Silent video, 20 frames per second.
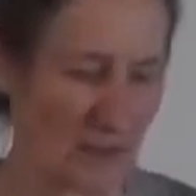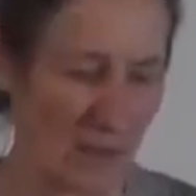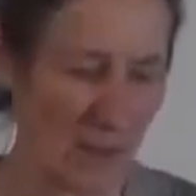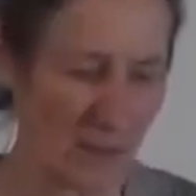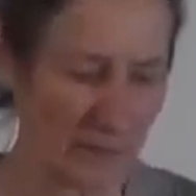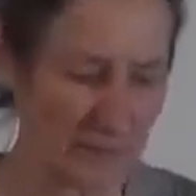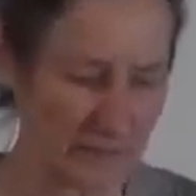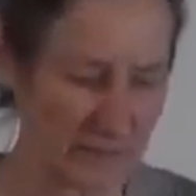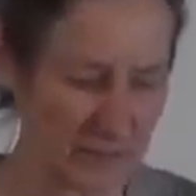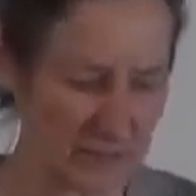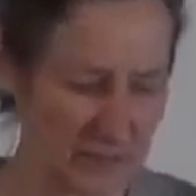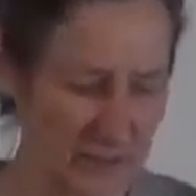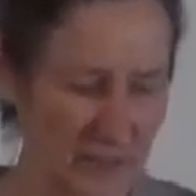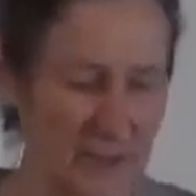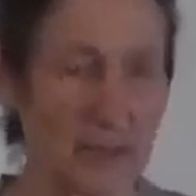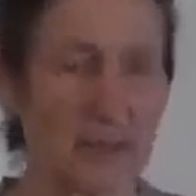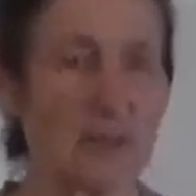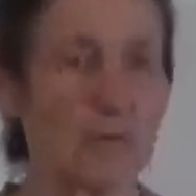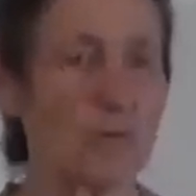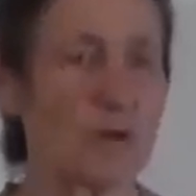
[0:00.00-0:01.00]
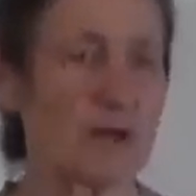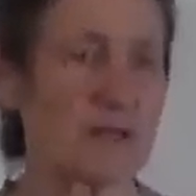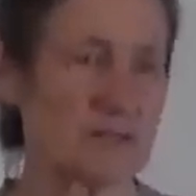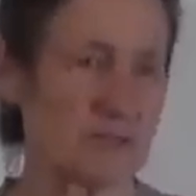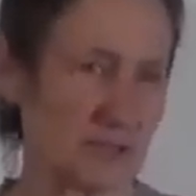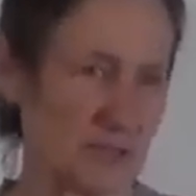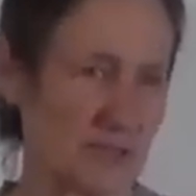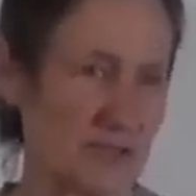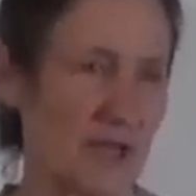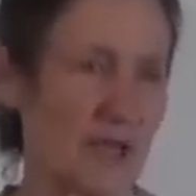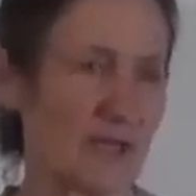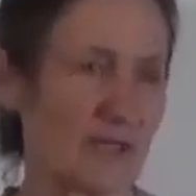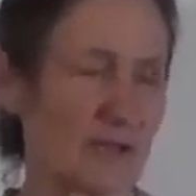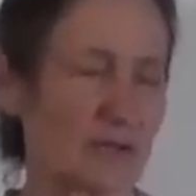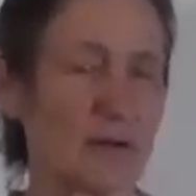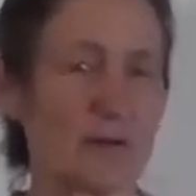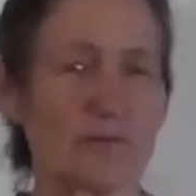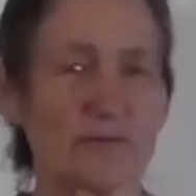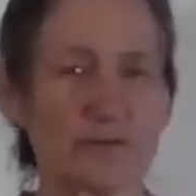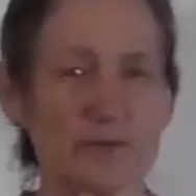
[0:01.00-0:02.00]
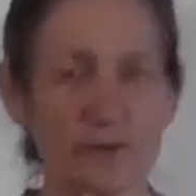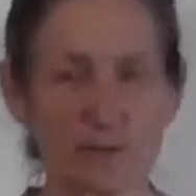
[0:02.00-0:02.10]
Obviously, once you take it off